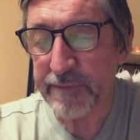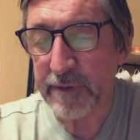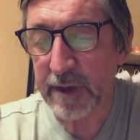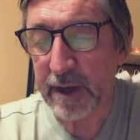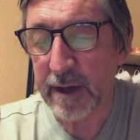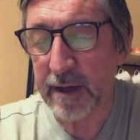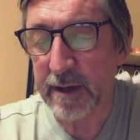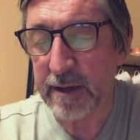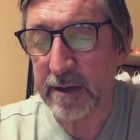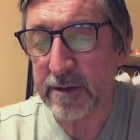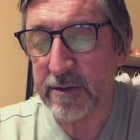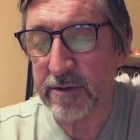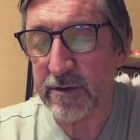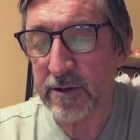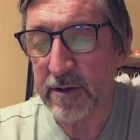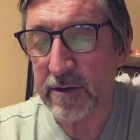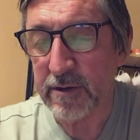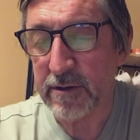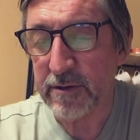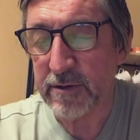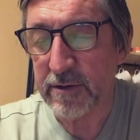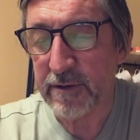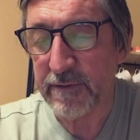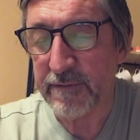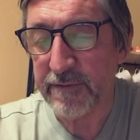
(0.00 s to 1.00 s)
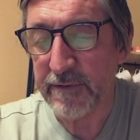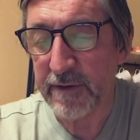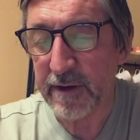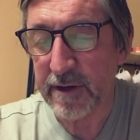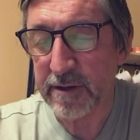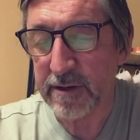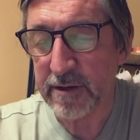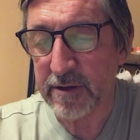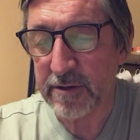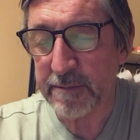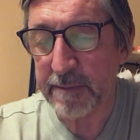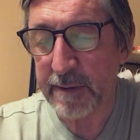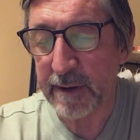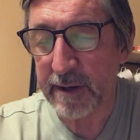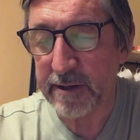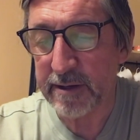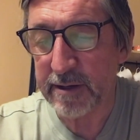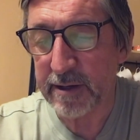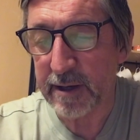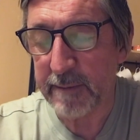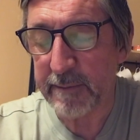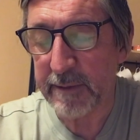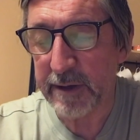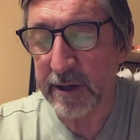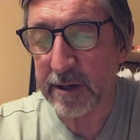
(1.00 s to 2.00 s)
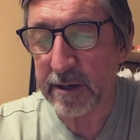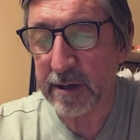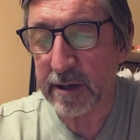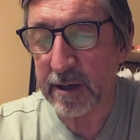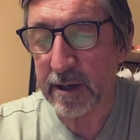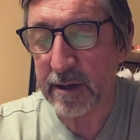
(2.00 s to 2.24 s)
and to fight this pandemic.